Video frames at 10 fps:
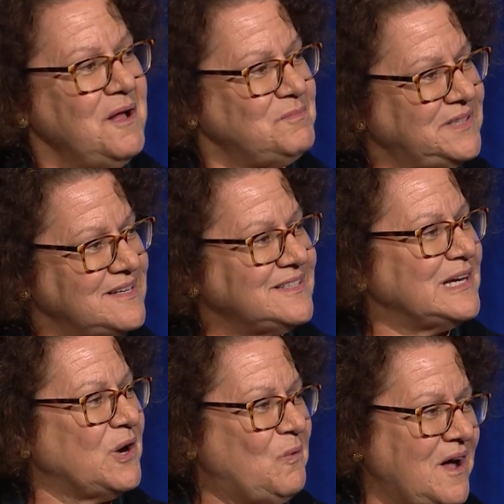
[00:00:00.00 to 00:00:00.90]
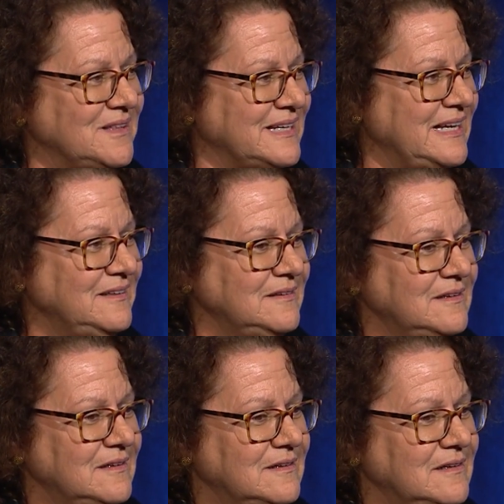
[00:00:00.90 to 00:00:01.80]
plus equality
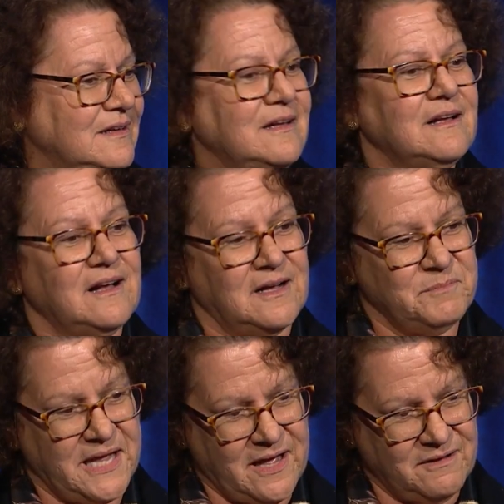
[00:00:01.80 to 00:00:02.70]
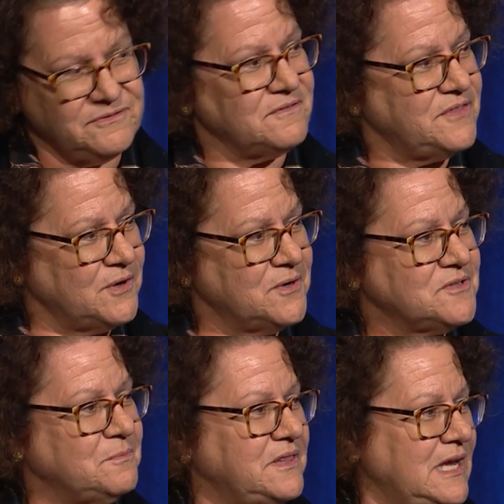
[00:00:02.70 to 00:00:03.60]
on behalf of
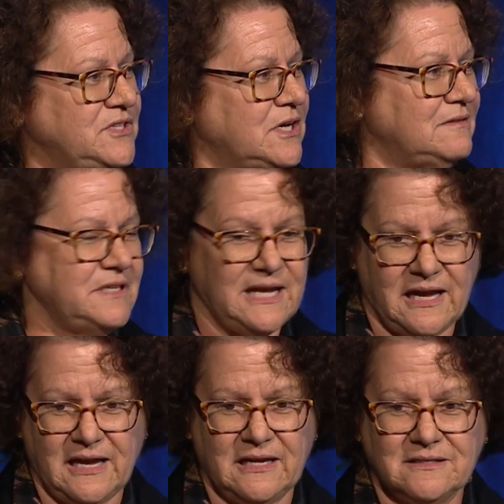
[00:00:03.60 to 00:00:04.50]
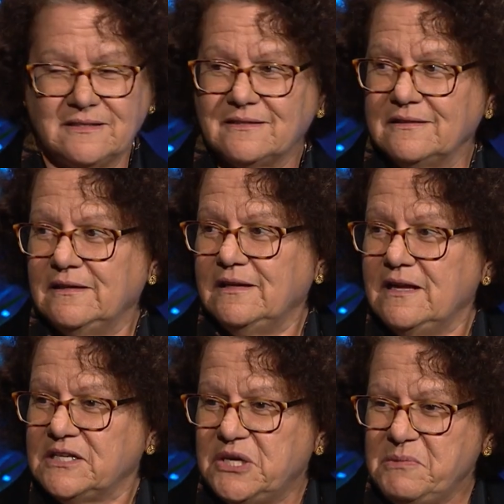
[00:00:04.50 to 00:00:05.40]
those with HIV/AIDS,
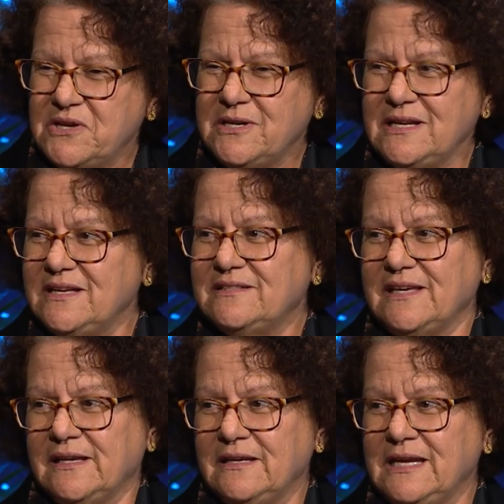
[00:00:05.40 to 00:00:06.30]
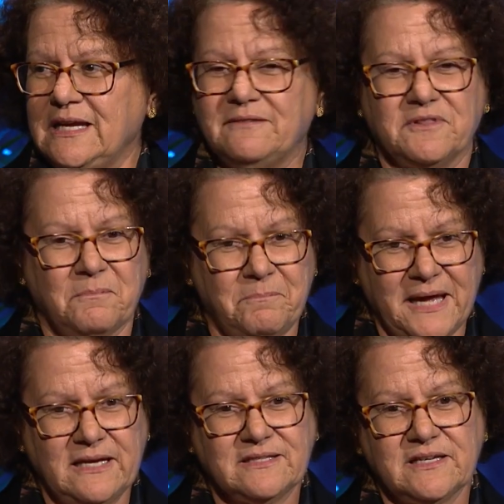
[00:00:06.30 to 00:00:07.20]
communities in need of the
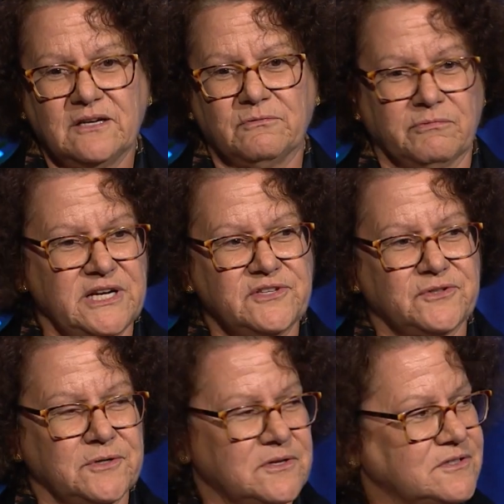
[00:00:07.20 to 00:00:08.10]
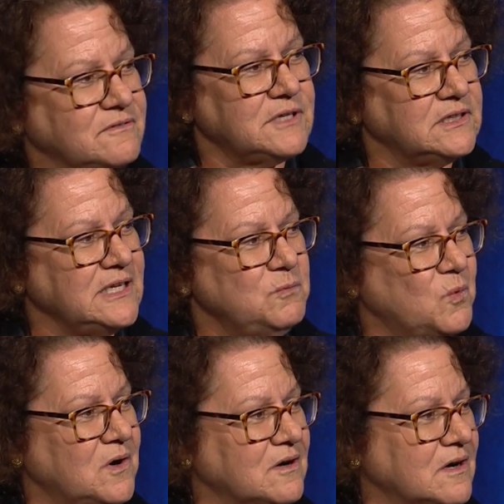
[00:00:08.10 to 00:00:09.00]
basic resource clean
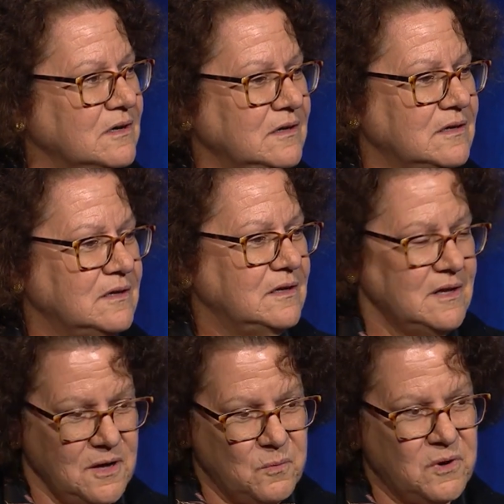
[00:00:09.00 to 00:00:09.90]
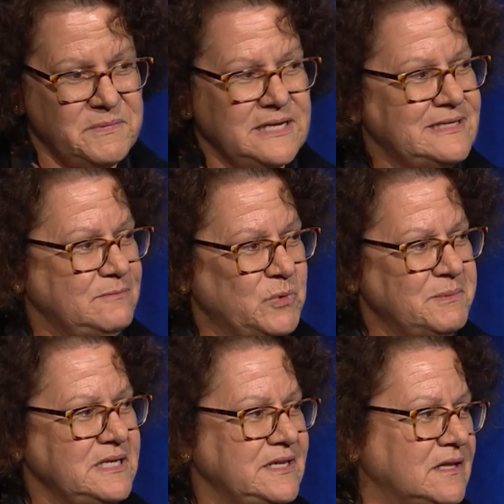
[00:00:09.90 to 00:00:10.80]
water,
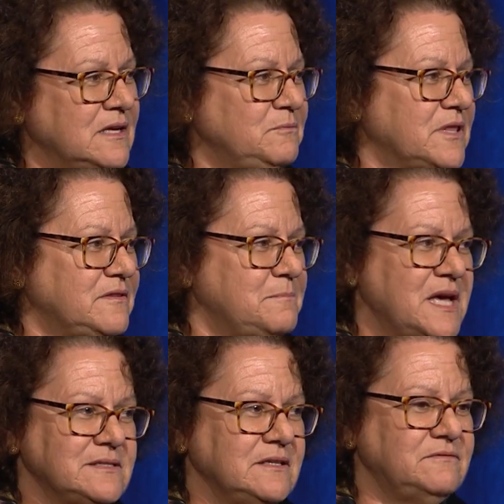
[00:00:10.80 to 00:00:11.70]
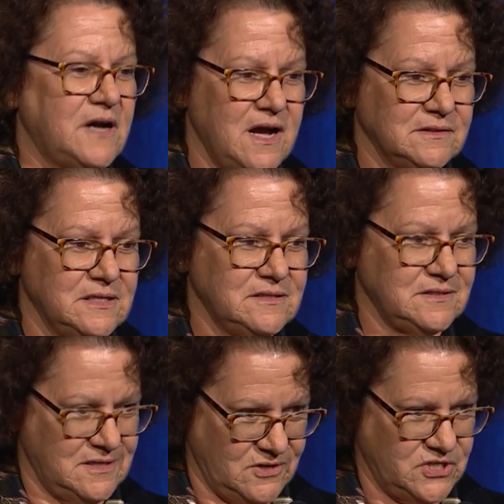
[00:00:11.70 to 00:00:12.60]
women dealing with domestic violence
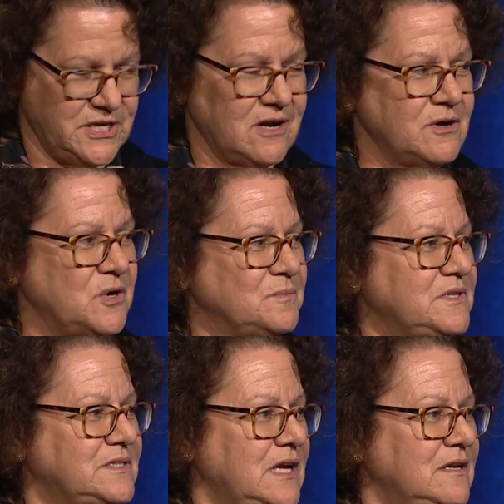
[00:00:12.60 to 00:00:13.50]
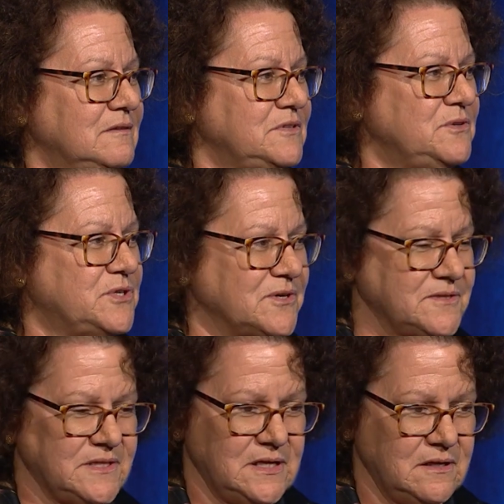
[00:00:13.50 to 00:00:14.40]
in our shared home state of New
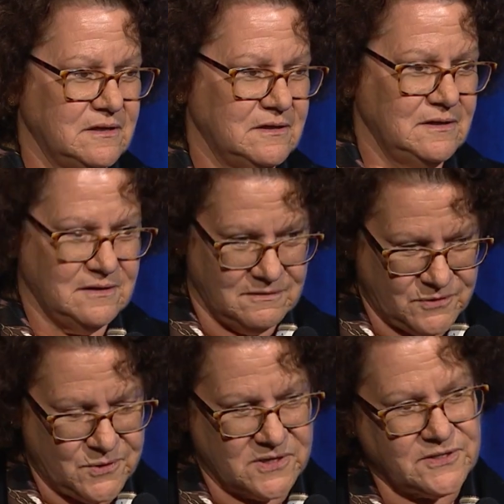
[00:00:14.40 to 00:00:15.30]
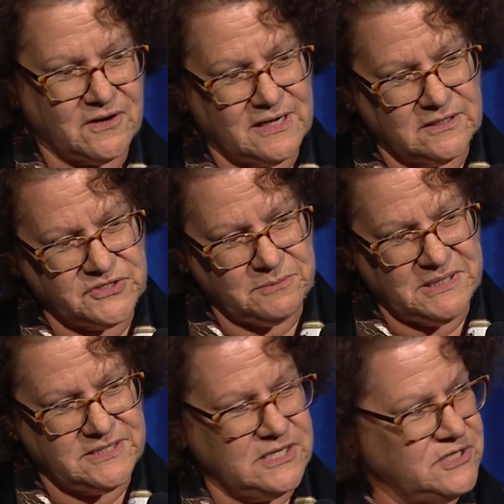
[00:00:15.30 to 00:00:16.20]
Jersey, of course our
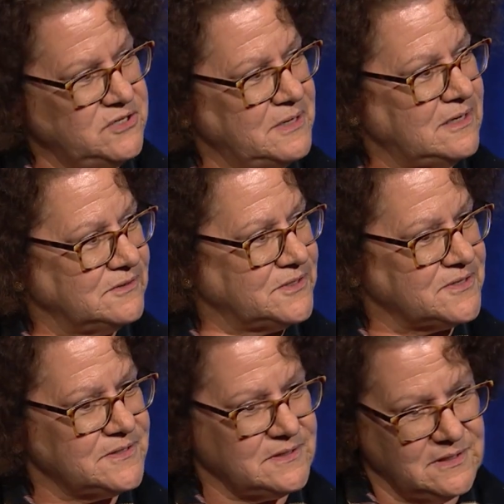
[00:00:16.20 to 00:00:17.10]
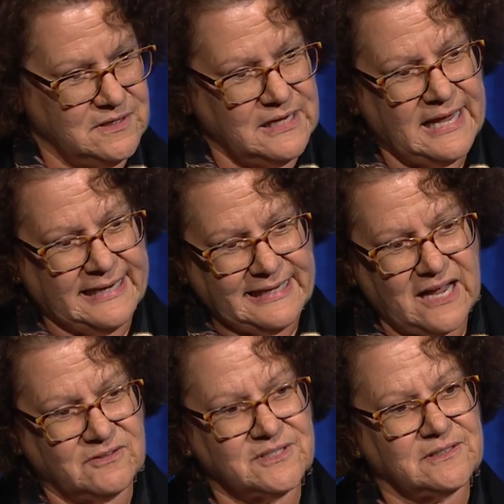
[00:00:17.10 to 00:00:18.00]
LGBTQ elders, and
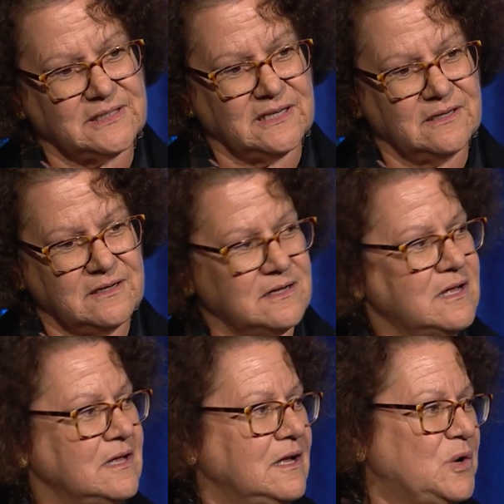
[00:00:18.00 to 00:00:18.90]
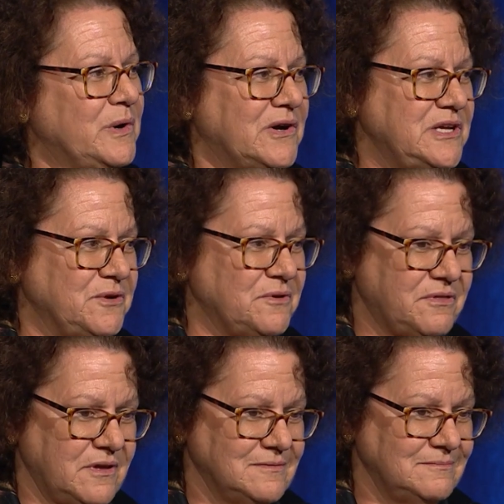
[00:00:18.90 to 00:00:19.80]
counseling queer youth.